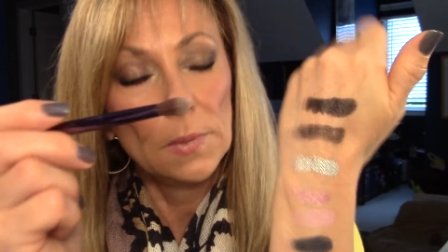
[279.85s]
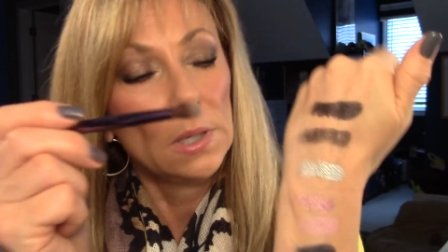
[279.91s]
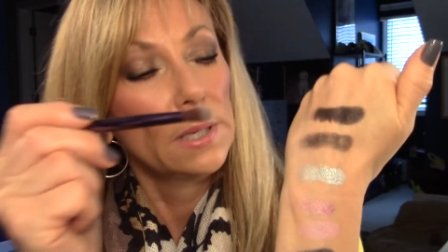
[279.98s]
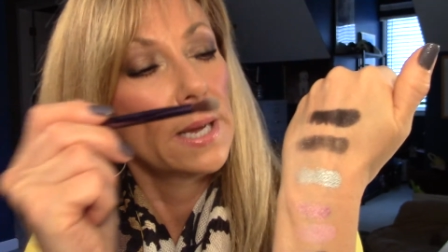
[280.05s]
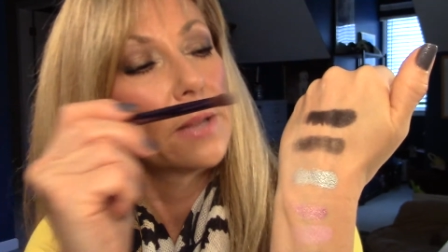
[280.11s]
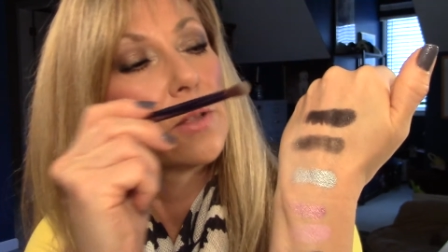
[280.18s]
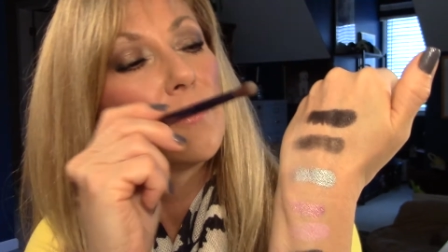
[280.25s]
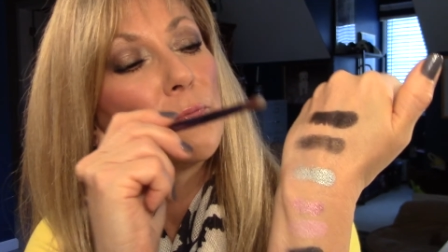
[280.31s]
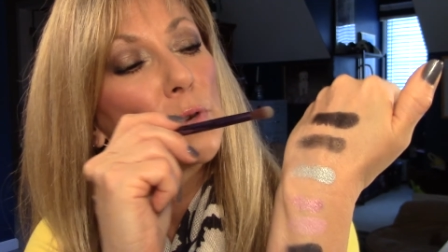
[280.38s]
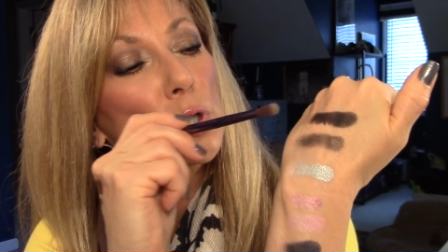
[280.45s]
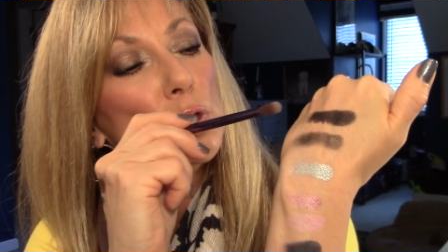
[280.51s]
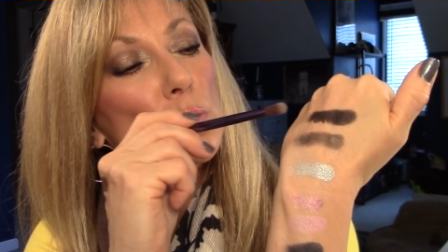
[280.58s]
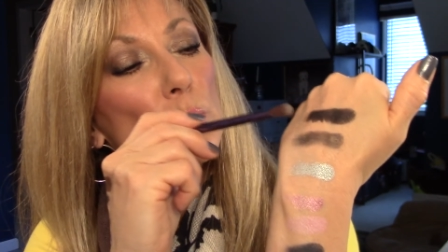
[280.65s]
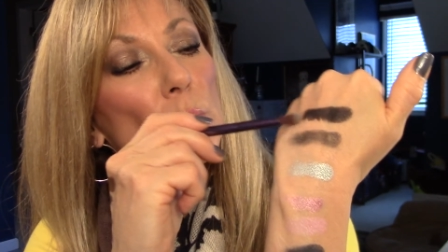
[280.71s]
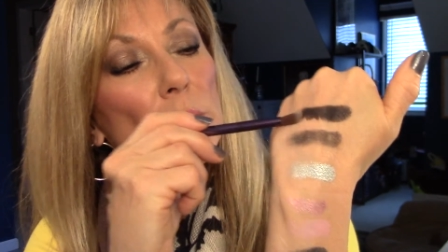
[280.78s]
Now the
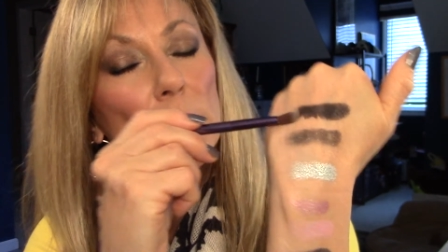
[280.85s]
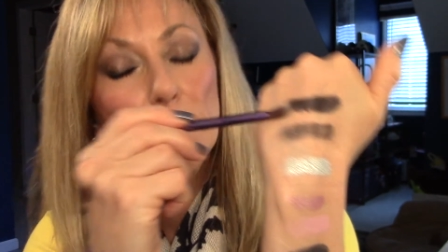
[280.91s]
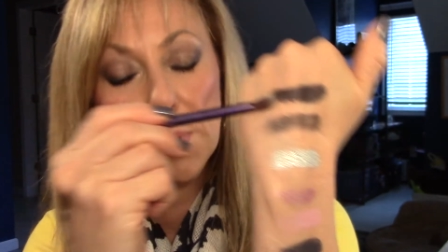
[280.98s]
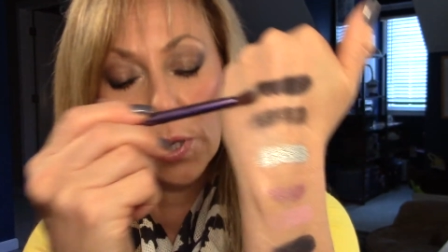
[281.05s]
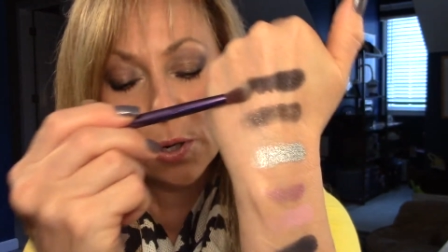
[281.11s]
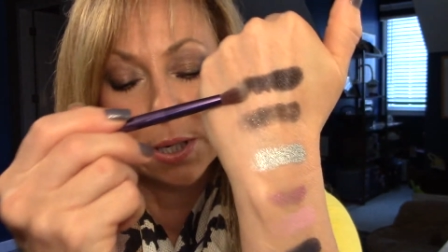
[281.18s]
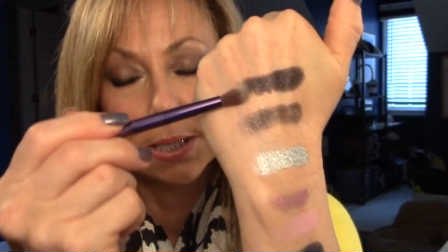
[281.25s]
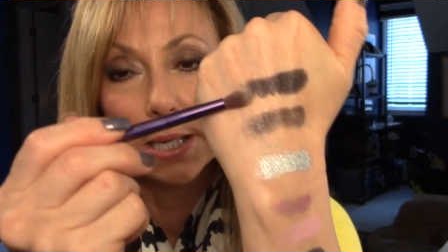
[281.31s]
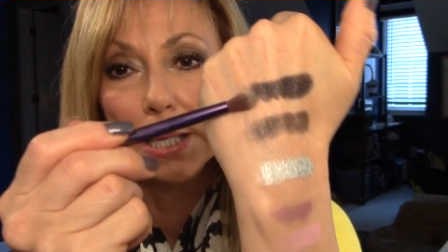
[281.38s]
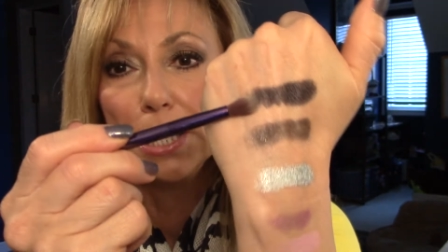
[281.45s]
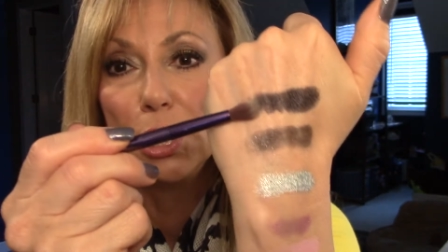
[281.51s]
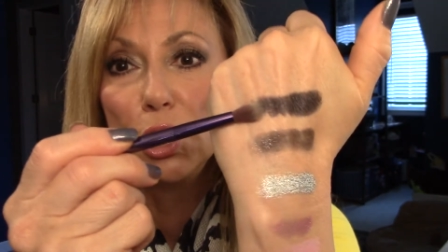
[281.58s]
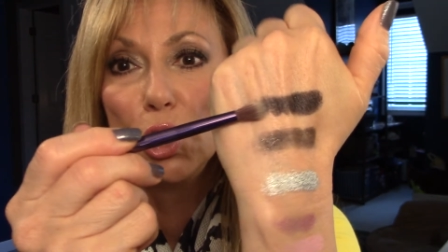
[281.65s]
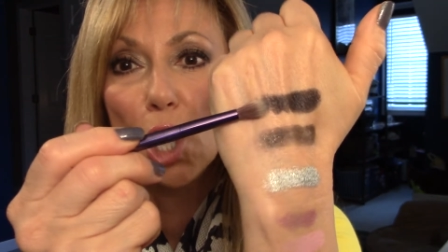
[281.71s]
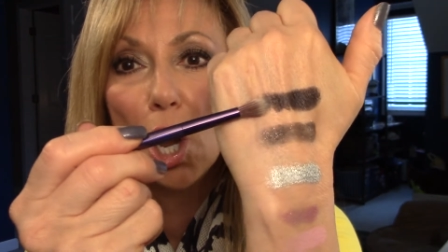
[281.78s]
first one up here is a
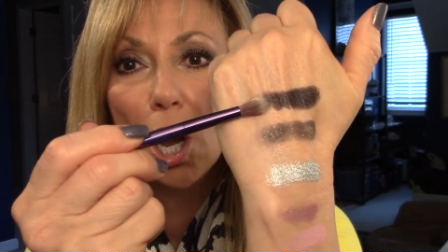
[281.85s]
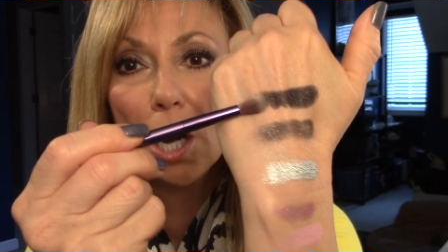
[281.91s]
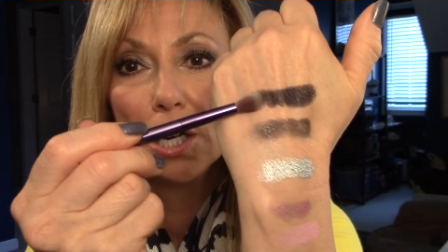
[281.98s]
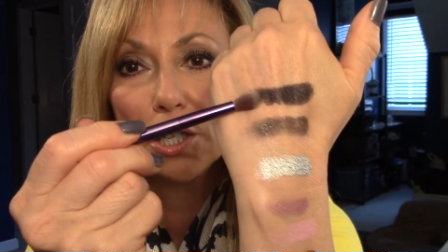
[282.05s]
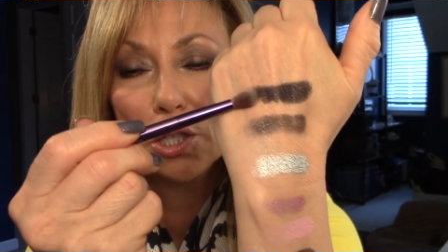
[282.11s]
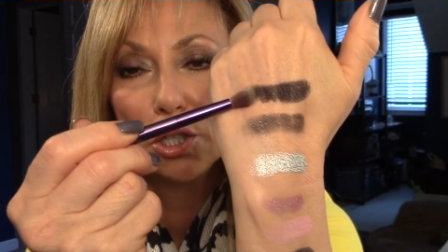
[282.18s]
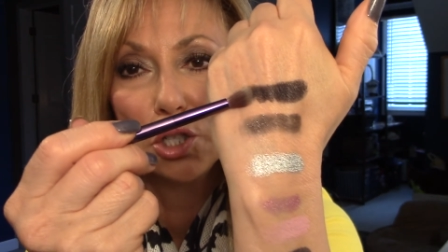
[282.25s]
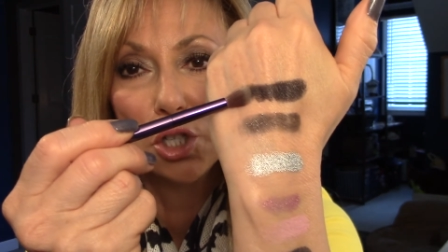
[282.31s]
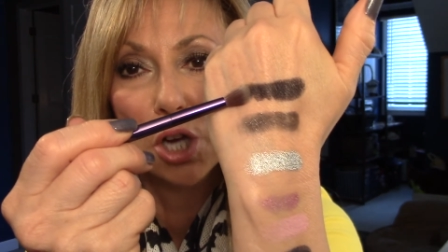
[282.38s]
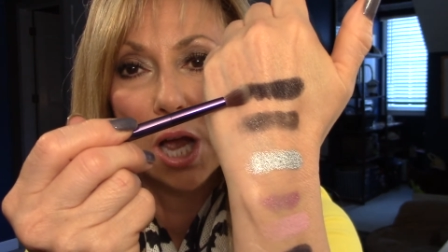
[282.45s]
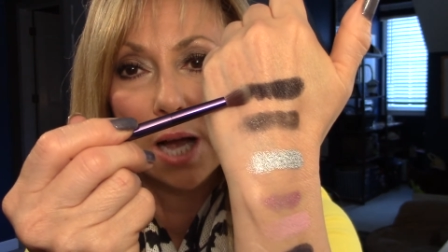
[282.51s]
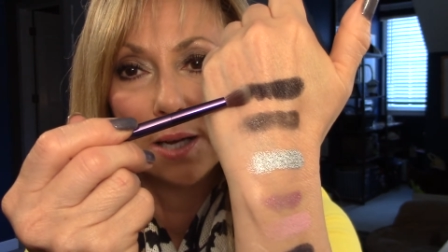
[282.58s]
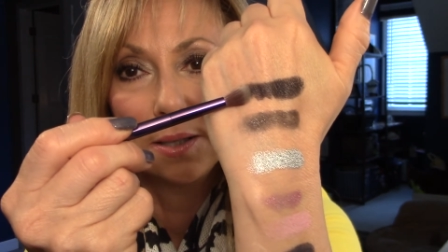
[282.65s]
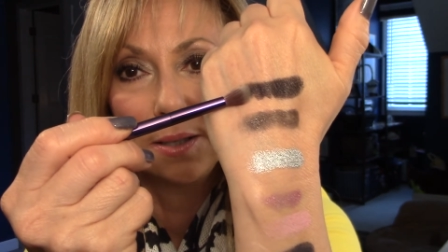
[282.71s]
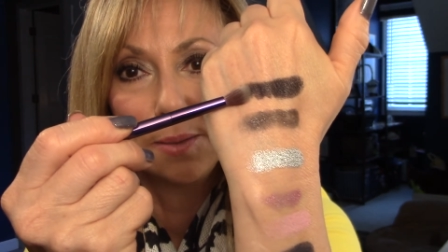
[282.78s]
dark
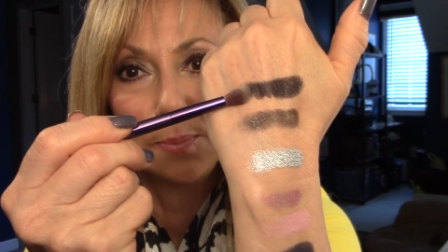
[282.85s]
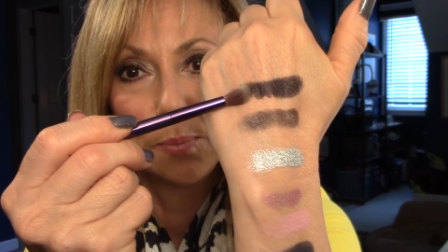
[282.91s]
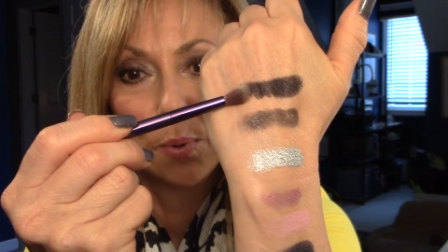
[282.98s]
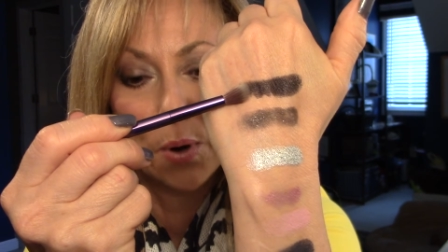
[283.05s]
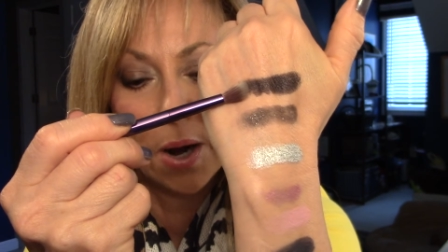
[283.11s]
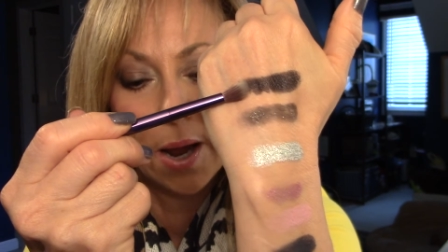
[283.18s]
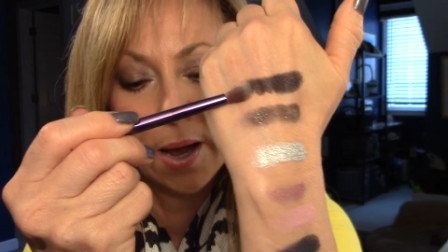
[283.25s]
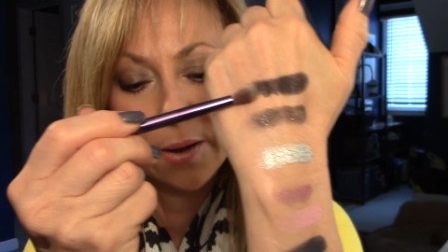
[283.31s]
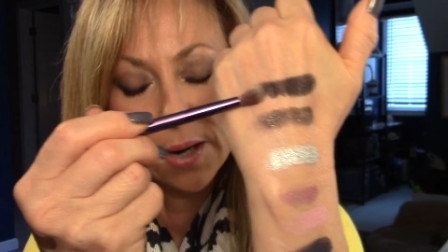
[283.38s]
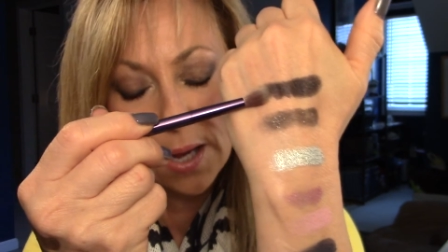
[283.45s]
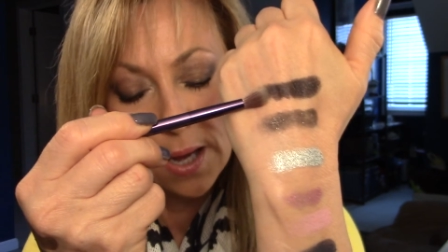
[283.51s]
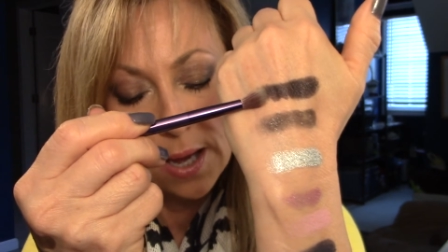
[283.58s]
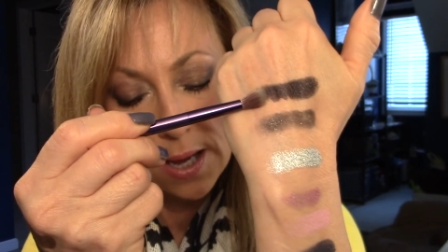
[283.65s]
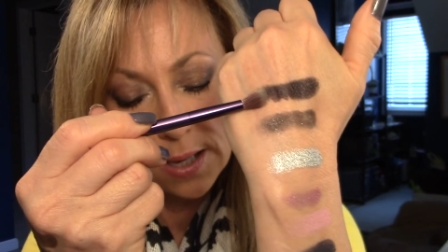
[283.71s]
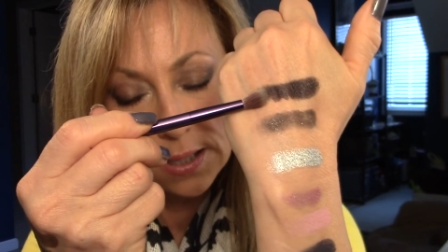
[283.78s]
chocolate brown
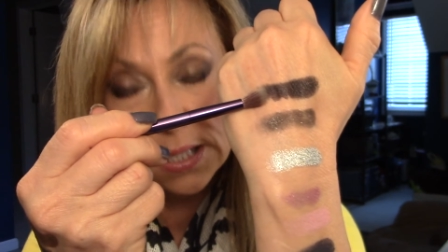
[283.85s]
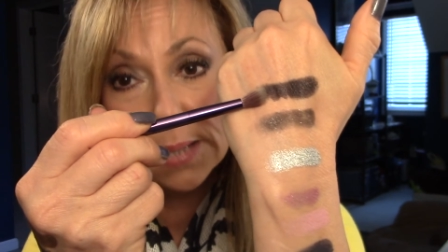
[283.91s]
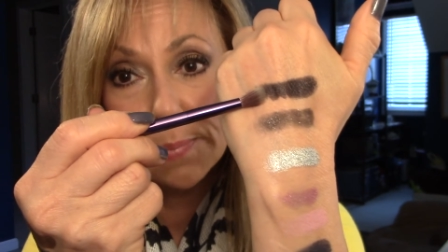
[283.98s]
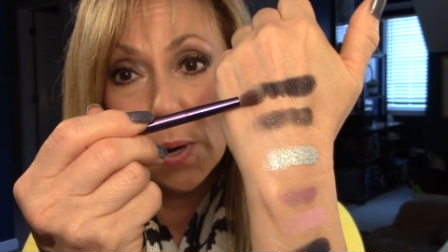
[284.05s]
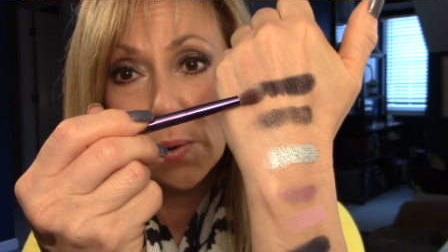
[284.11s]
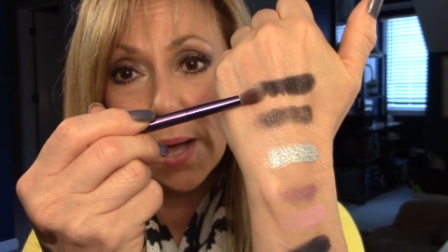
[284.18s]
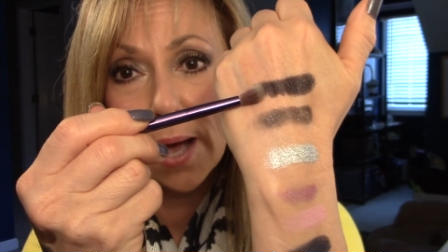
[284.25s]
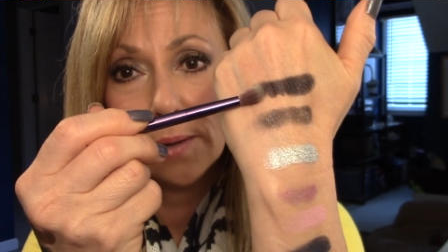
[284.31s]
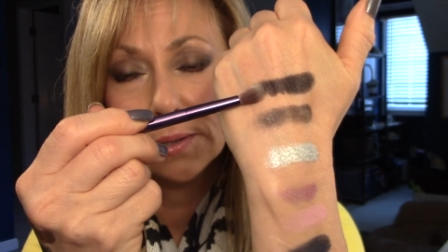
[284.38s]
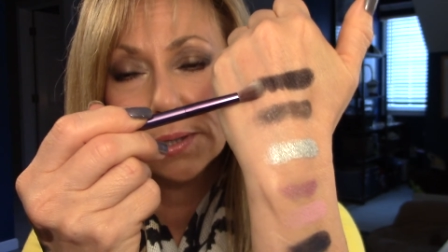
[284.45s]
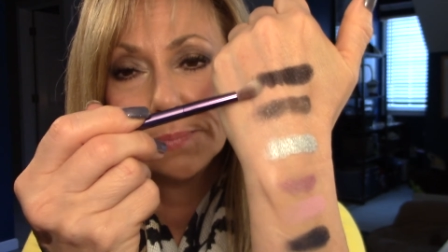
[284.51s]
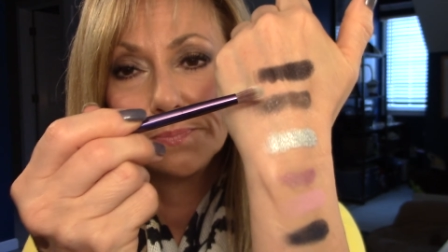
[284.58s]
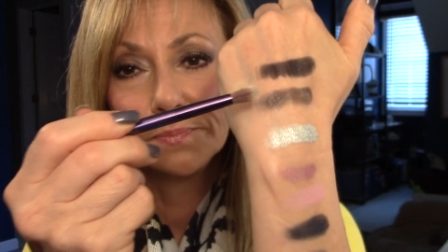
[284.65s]
smoke out.